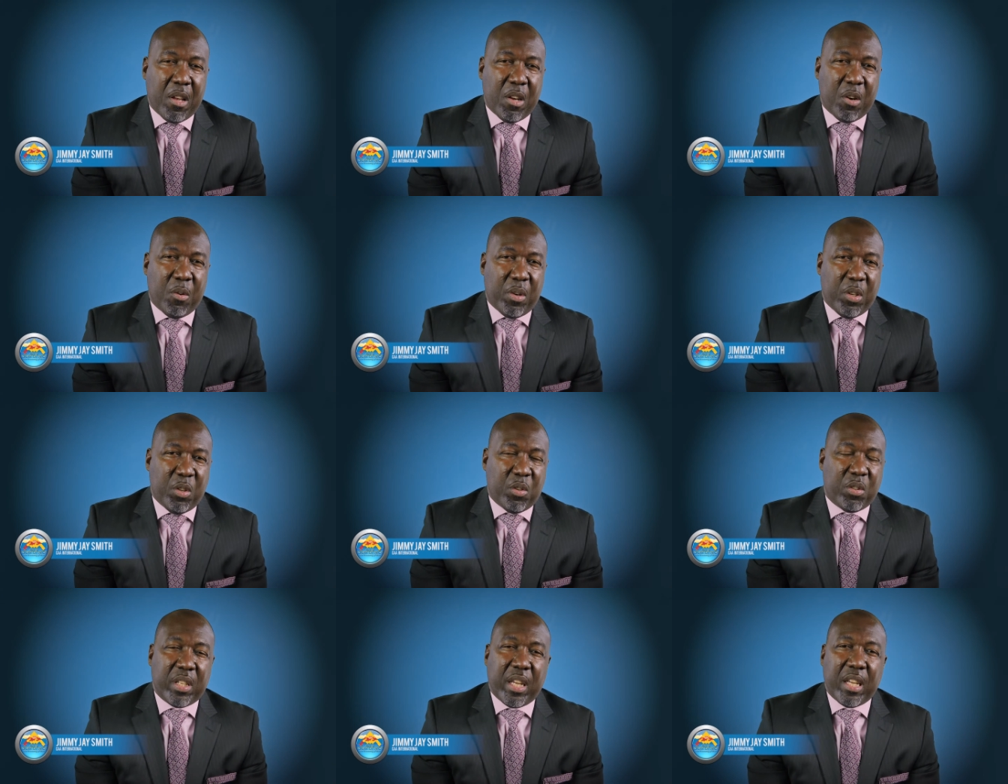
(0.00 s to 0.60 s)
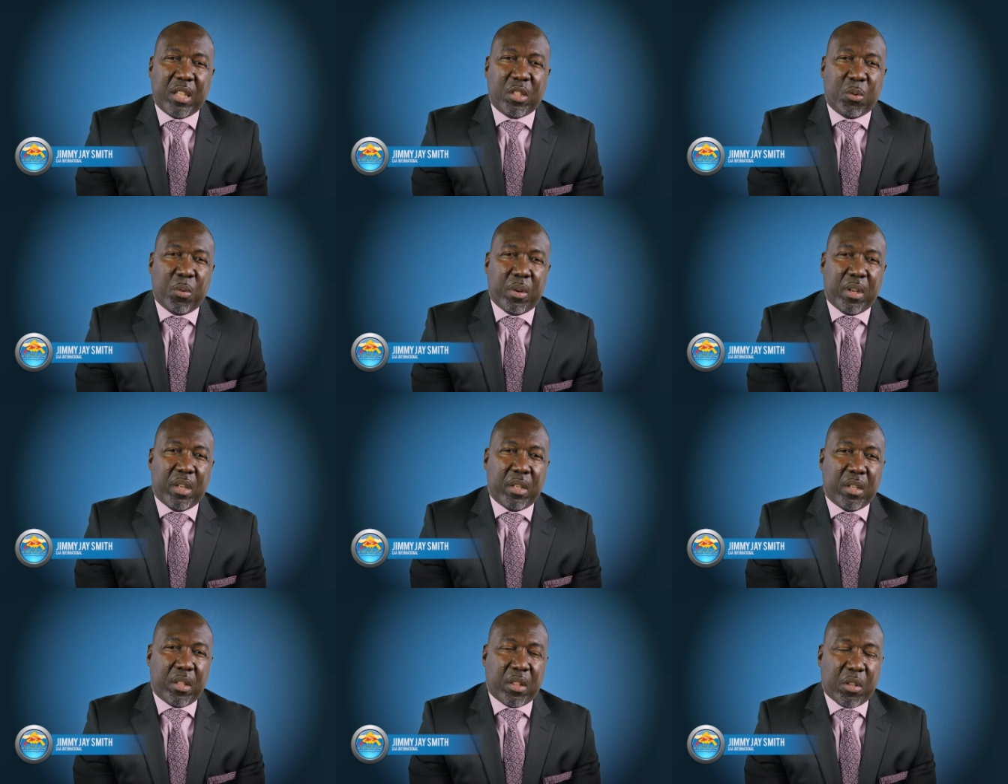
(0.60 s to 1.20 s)
When you take
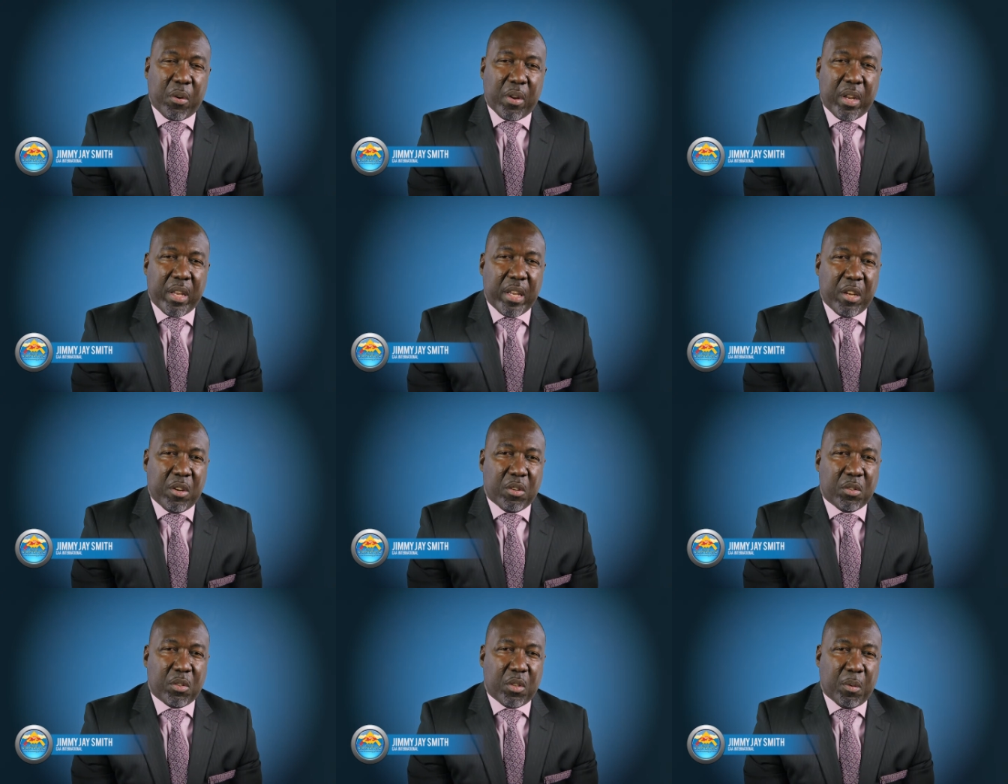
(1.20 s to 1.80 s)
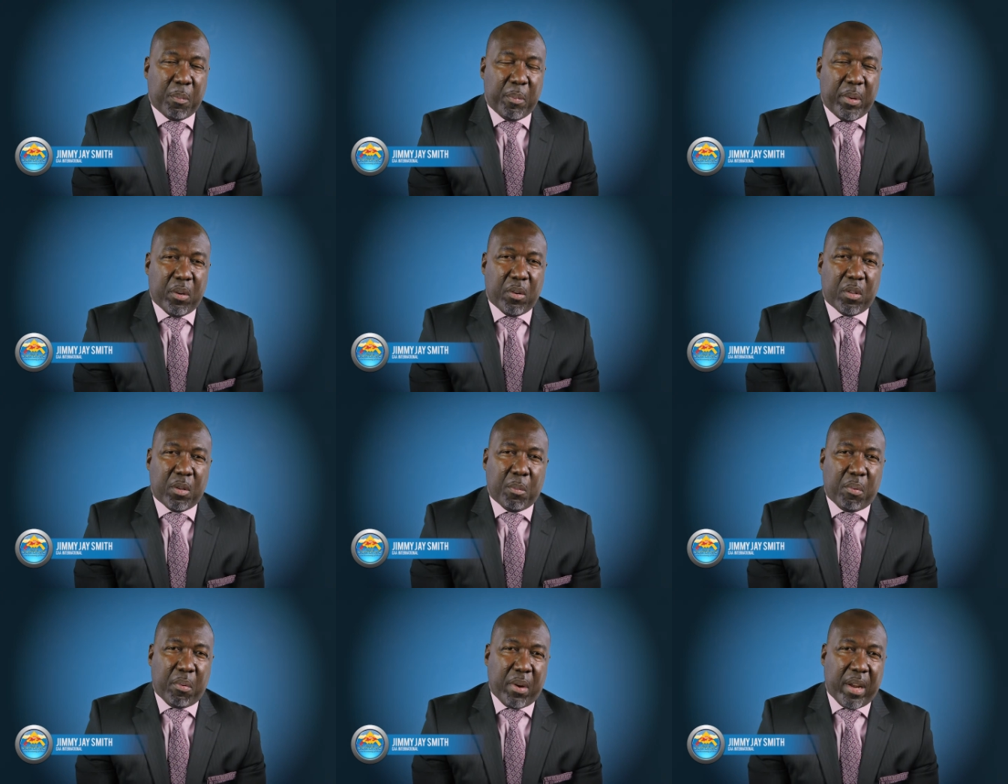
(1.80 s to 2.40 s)
20 to 30 years to
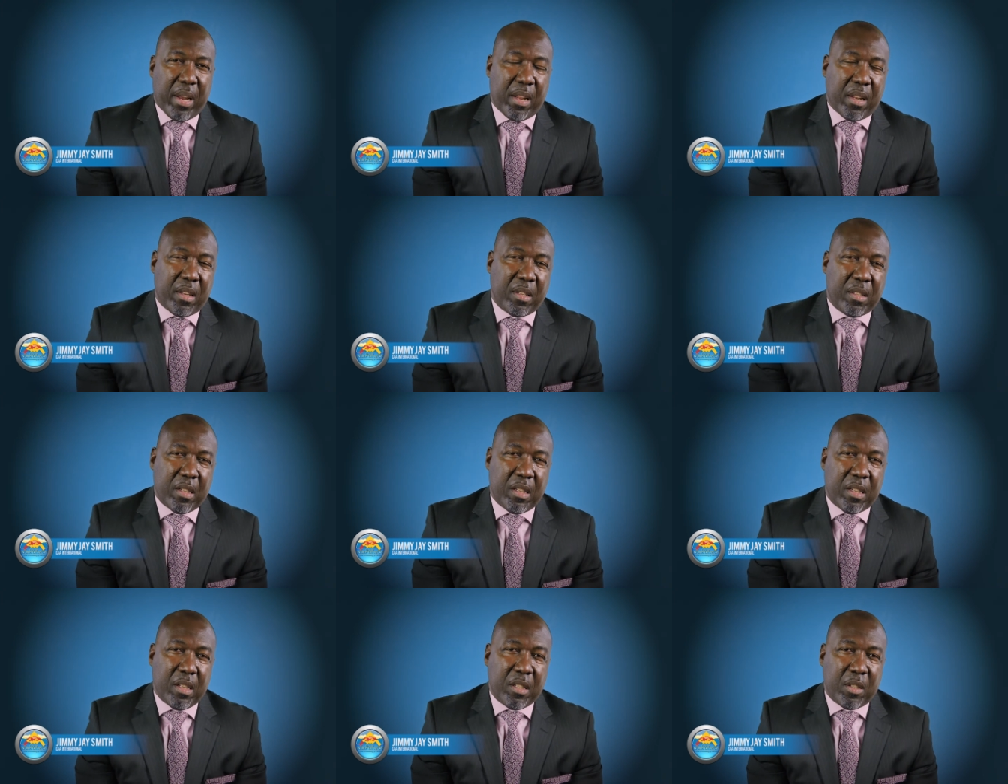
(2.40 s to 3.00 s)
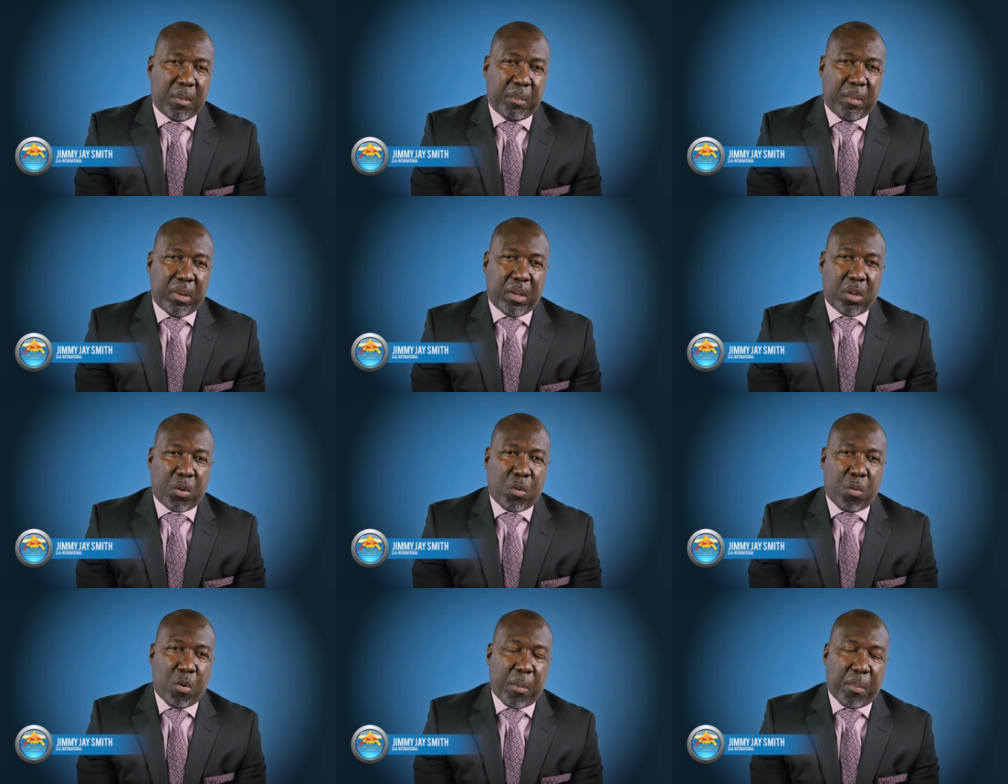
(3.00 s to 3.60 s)
build a brand, to build a
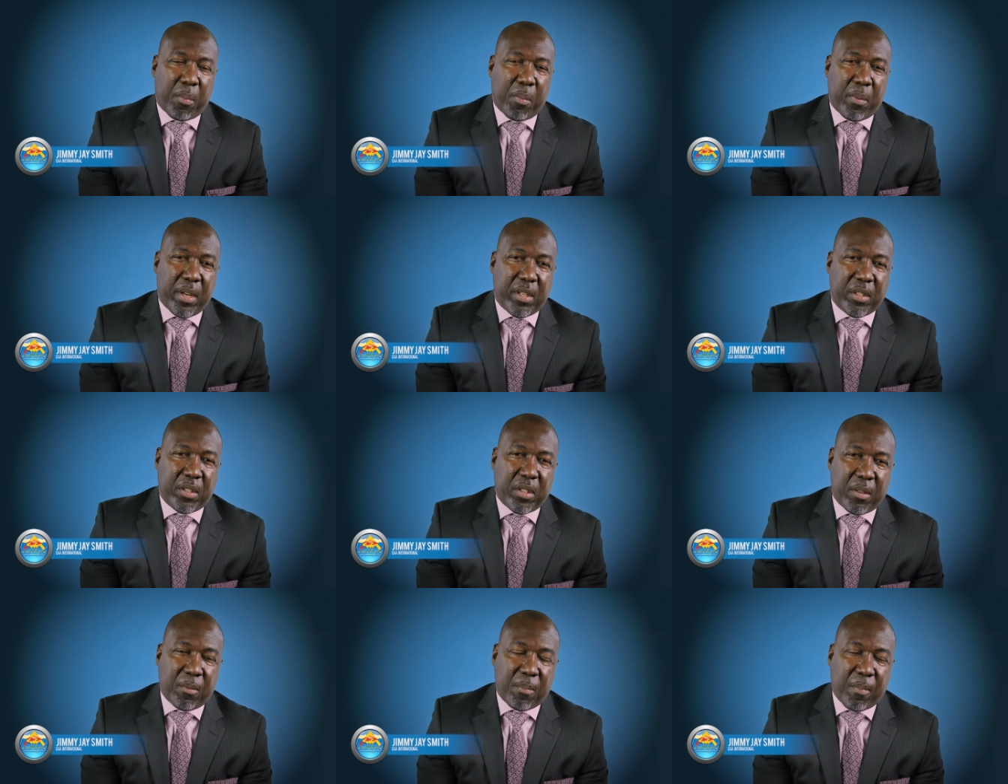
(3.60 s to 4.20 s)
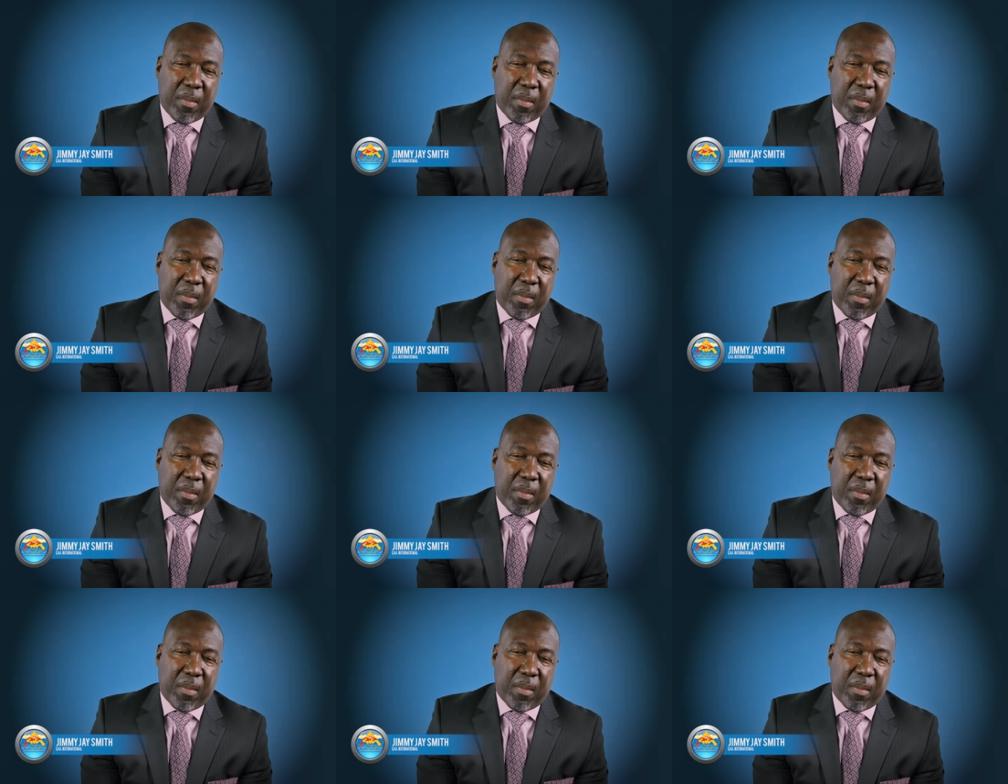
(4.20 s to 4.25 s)
corporation,